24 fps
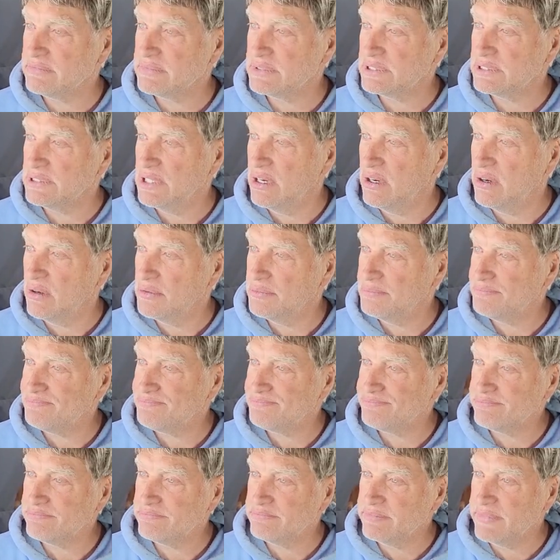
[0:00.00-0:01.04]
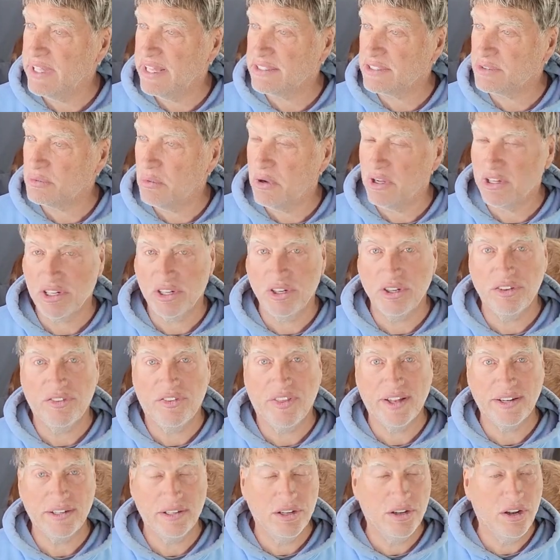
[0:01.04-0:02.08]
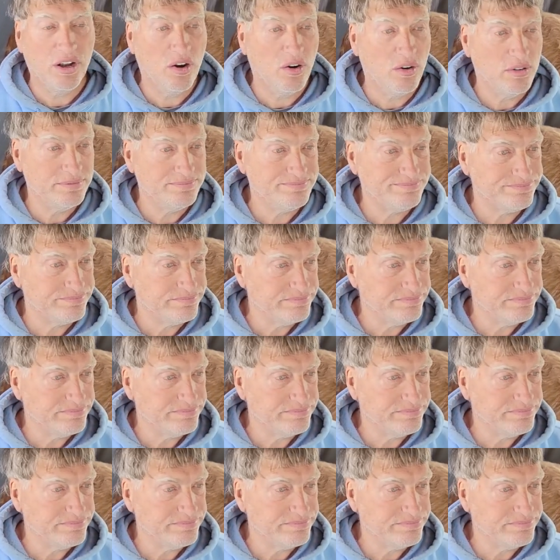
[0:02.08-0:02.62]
So that's one good thing to know.